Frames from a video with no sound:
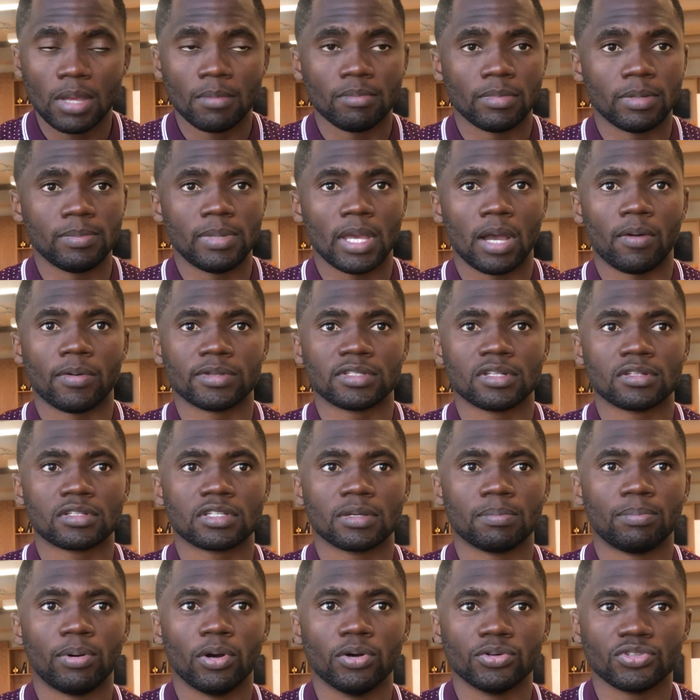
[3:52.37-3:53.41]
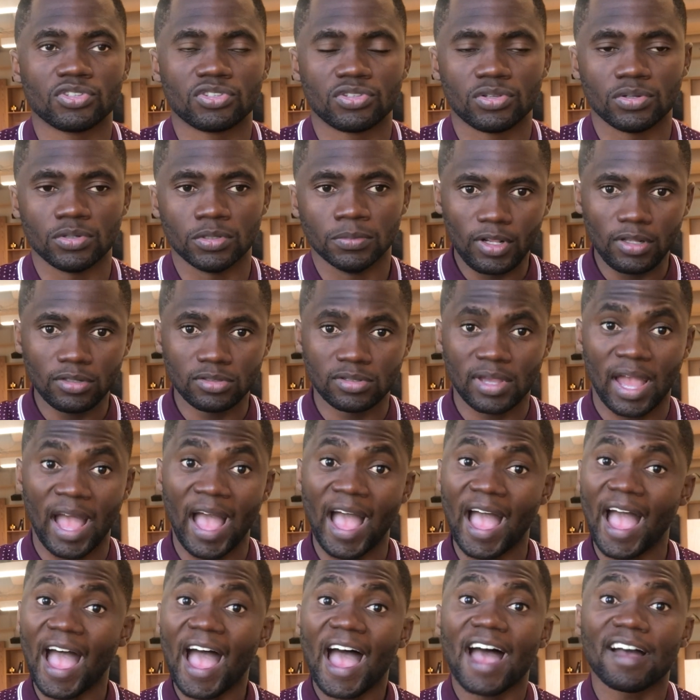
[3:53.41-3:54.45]
Maybe I wasn't supposed to
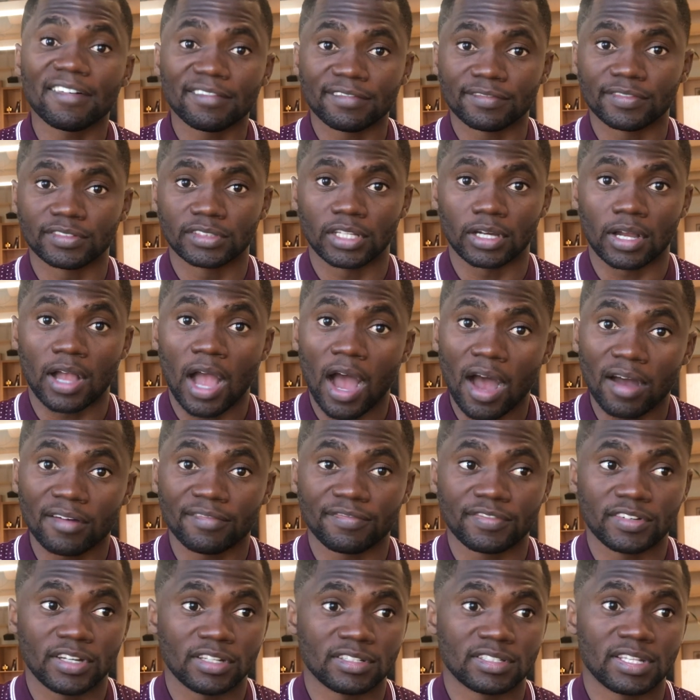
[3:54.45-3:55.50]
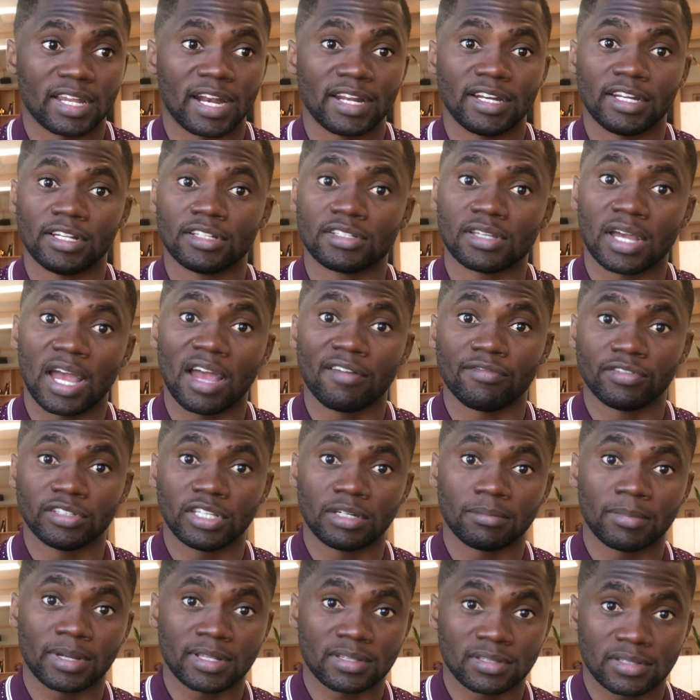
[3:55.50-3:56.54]
have the confidence that I need to have
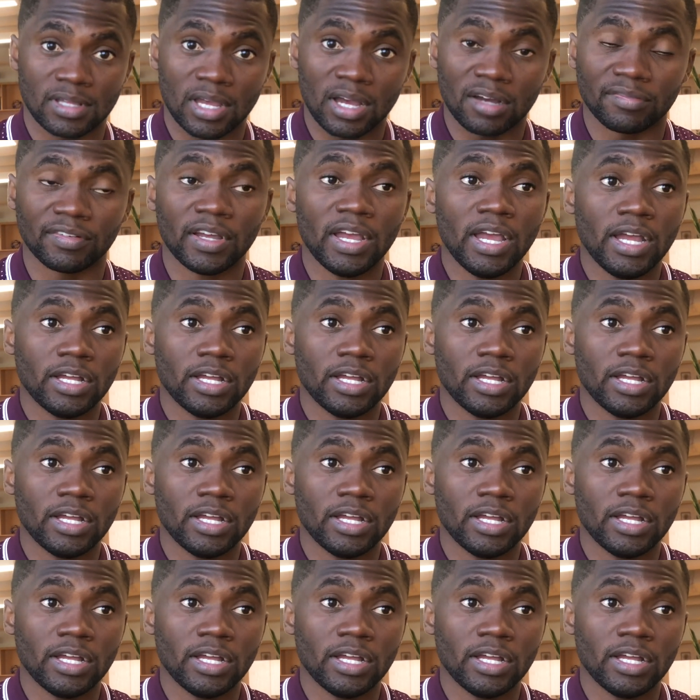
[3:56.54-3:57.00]
within myself